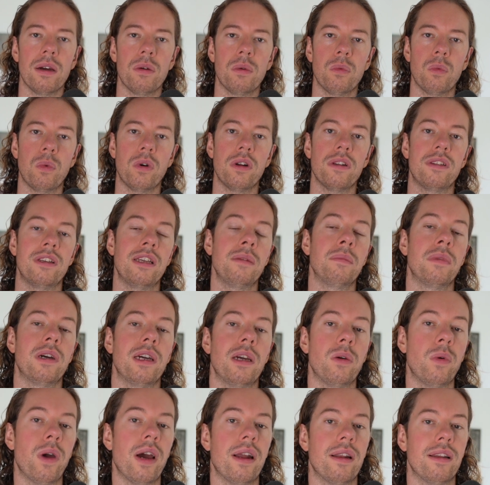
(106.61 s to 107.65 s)
what's in my
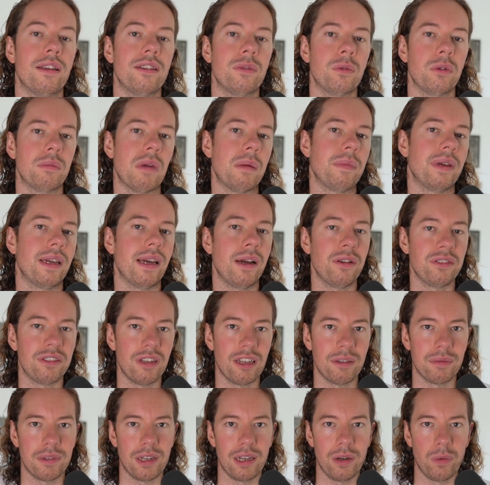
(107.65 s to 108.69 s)
awareness, what might be
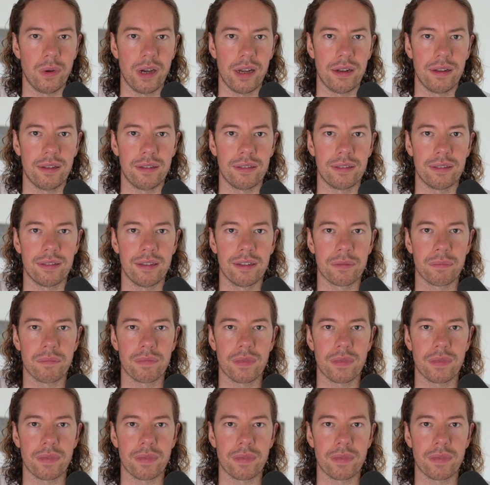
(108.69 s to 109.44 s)
outside of my awareness,